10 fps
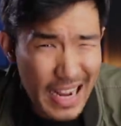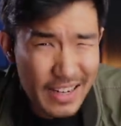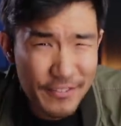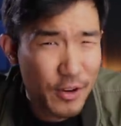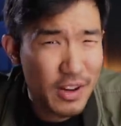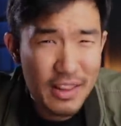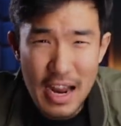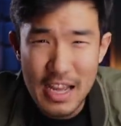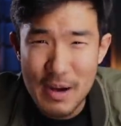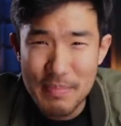And for a
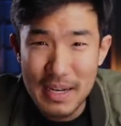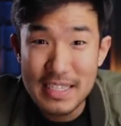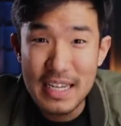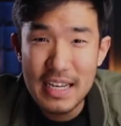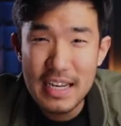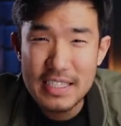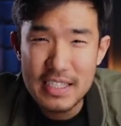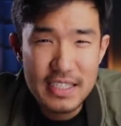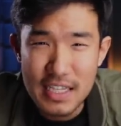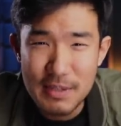lot of companies, it
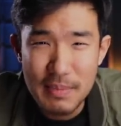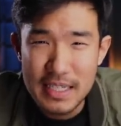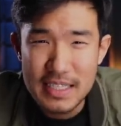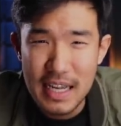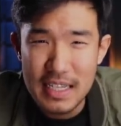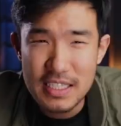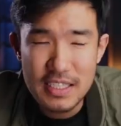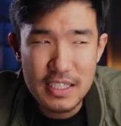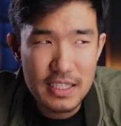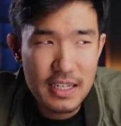just doesn't make
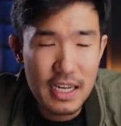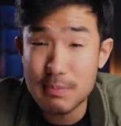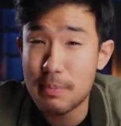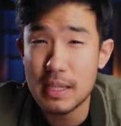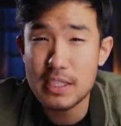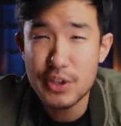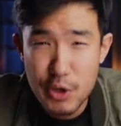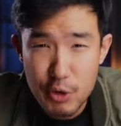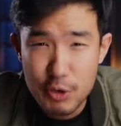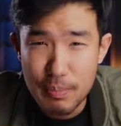sense to kind of spend this
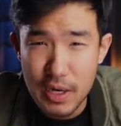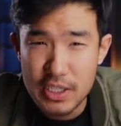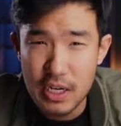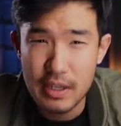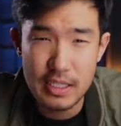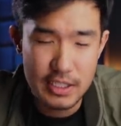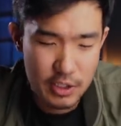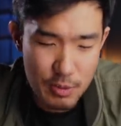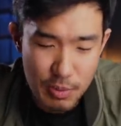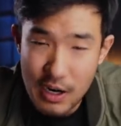huge budget on this
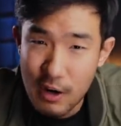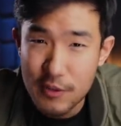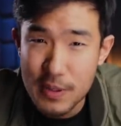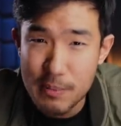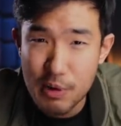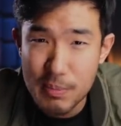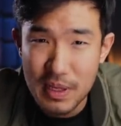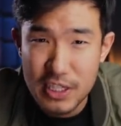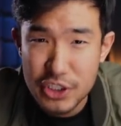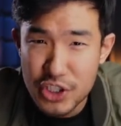super carefully
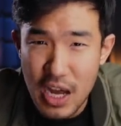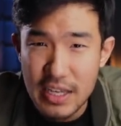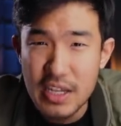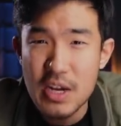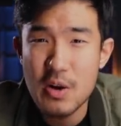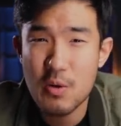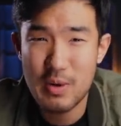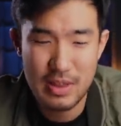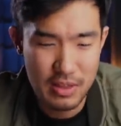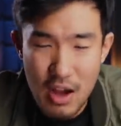pre-planned shot
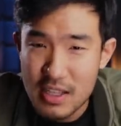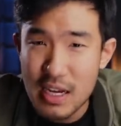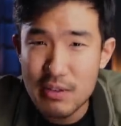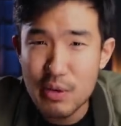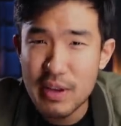with lockdown